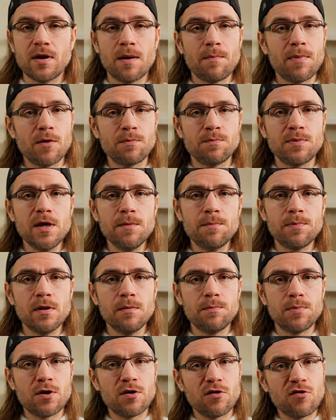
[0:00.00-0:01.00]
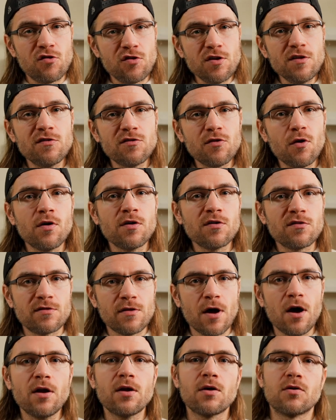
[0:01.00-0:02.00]
about people because she saw his
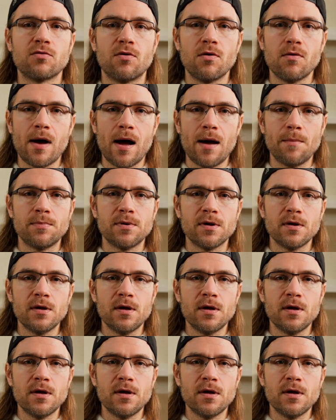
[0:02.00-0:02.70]
daughter grow up.